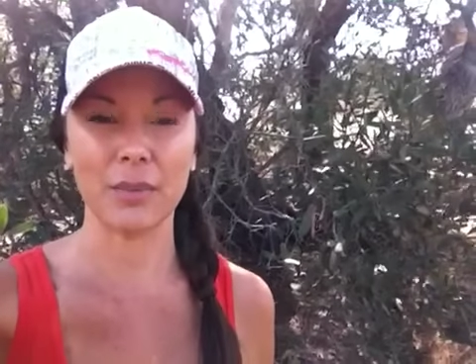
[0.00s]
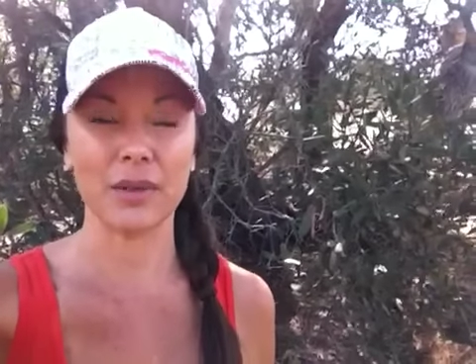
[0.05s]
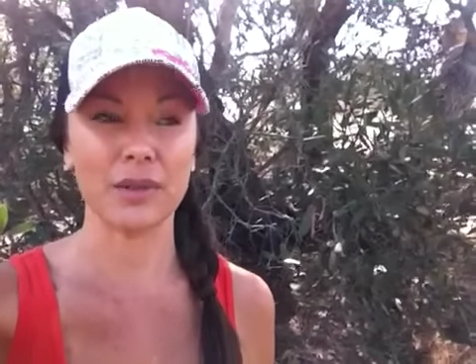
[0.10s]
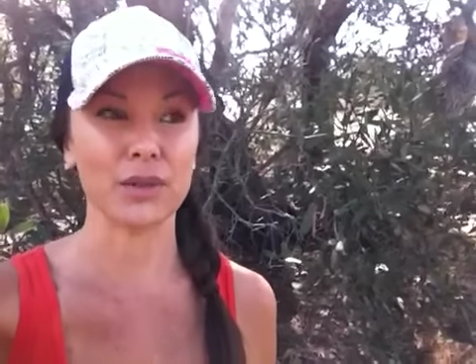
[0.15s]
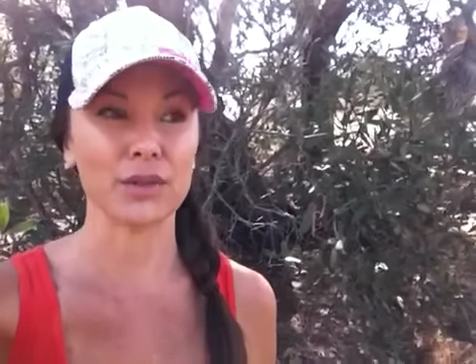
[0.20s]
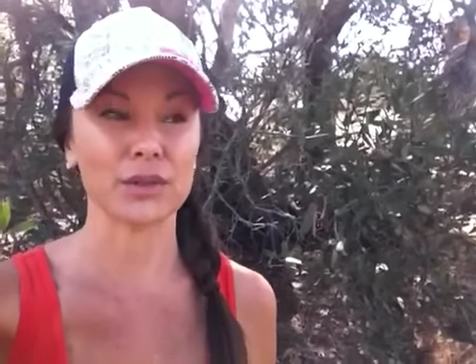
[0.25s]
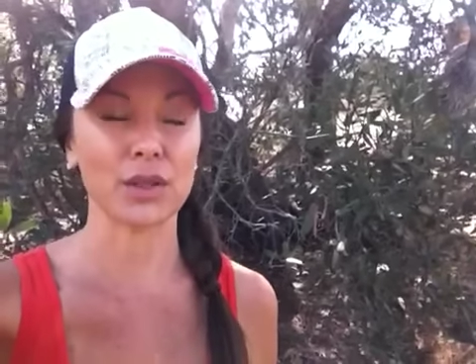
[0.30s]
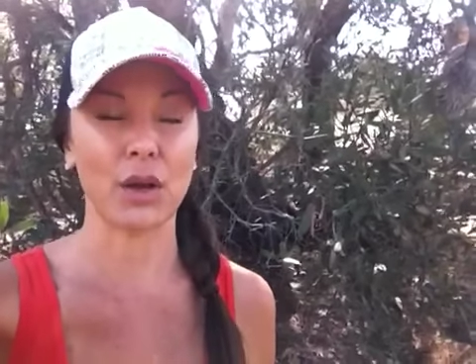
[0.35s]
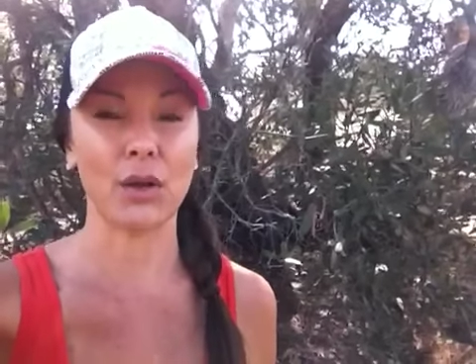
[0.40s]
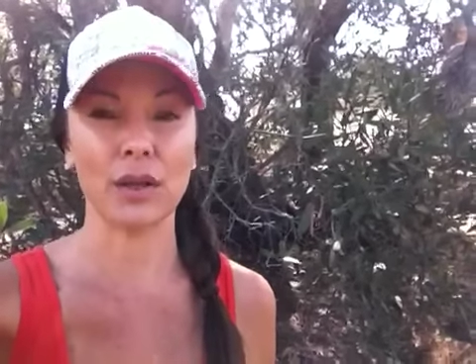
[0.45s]

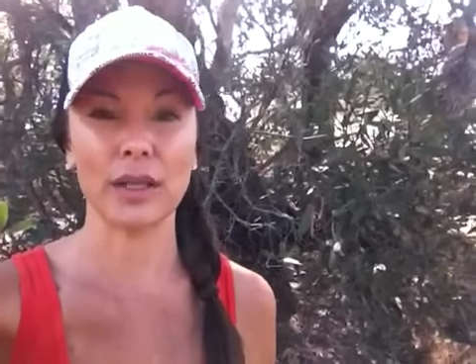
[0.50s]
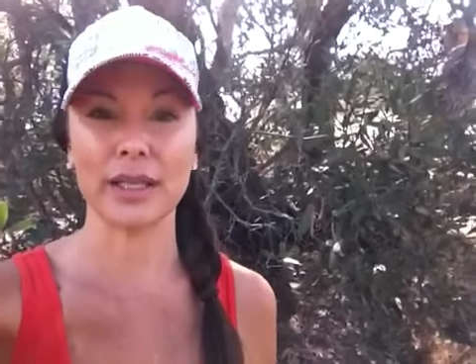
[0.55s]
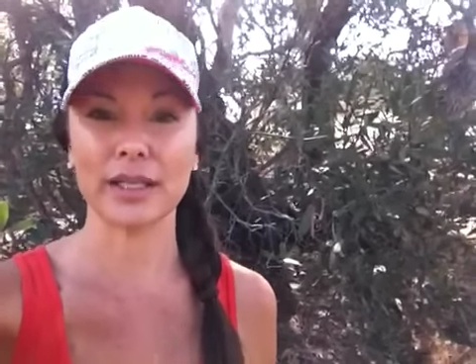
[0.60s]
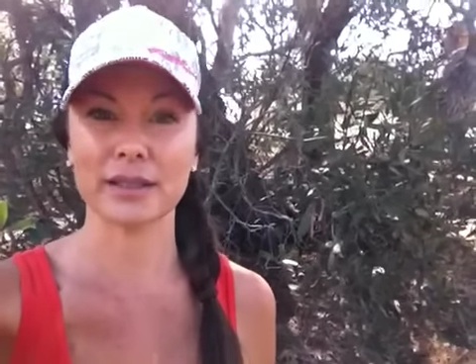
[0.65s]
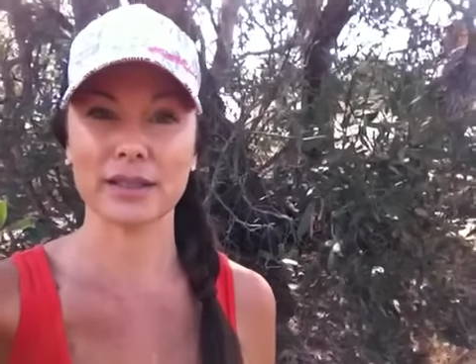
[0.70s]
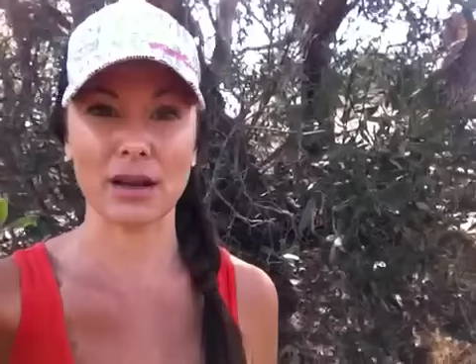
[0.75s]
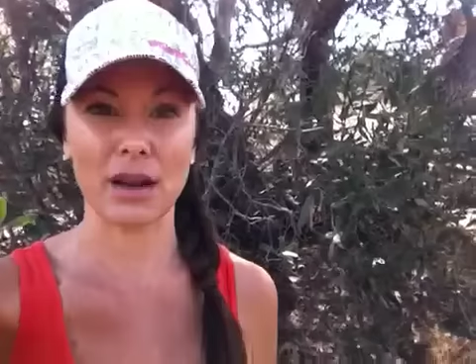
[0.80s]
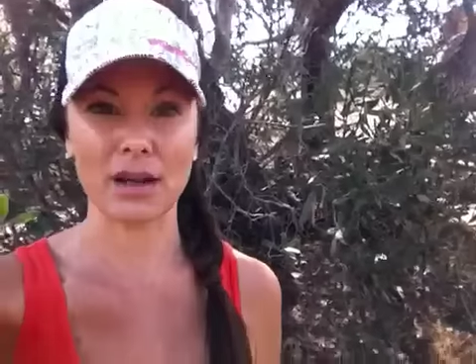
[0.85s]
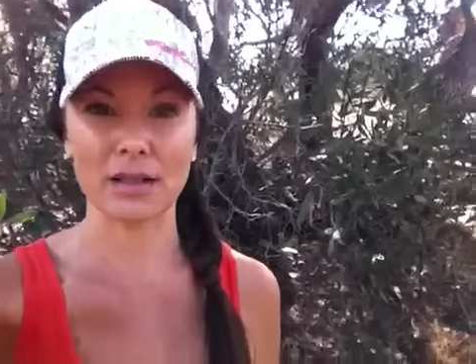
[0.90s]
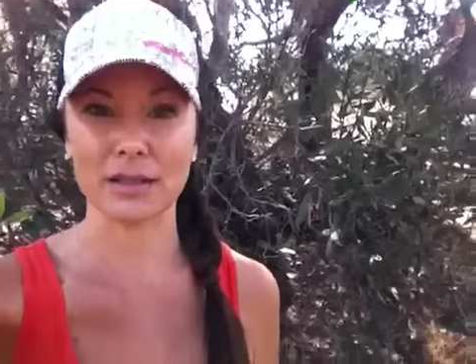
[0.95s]
you're totally
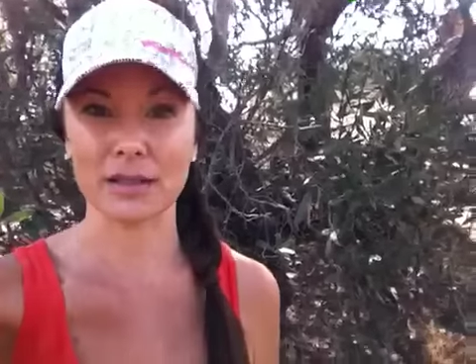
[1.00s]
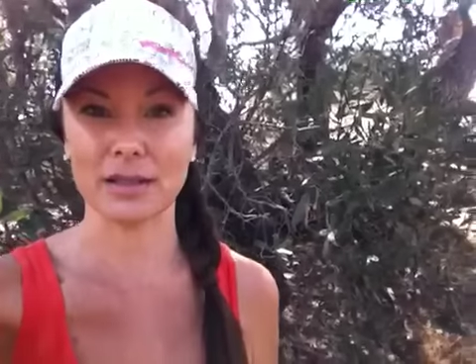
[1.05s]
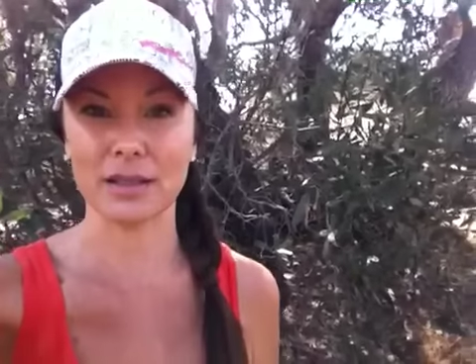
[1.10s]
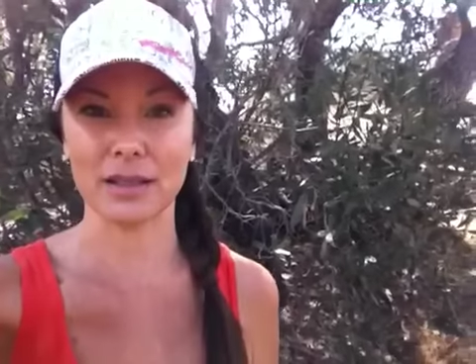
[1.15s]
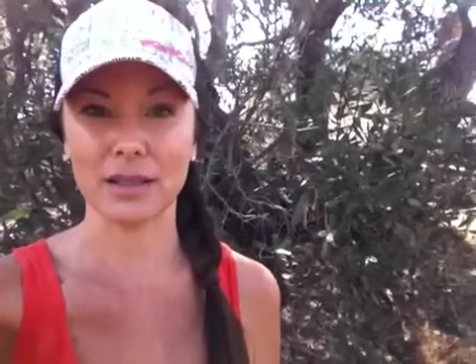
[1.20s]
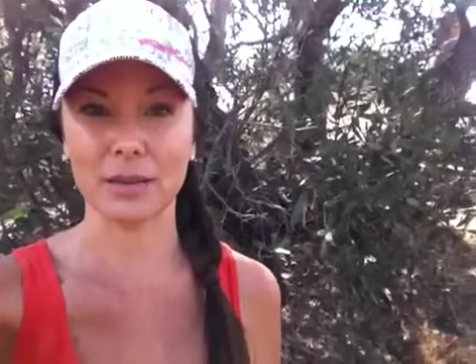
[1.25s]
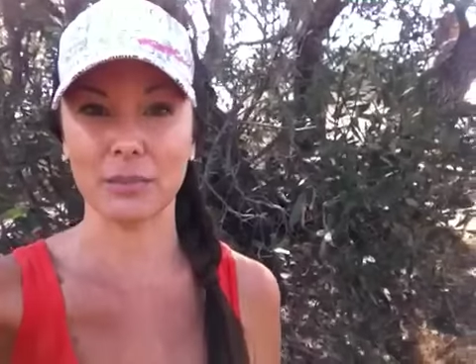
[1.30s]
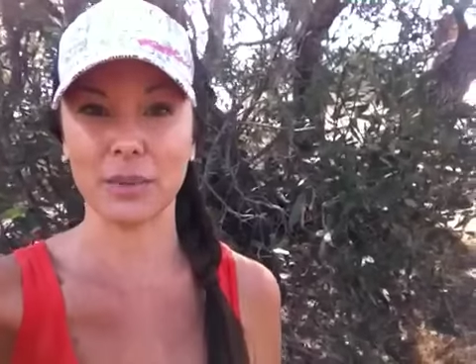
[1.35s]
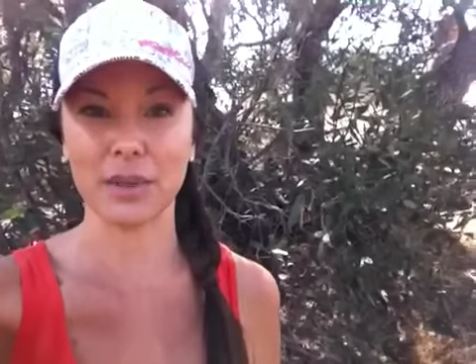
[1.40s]
exhausted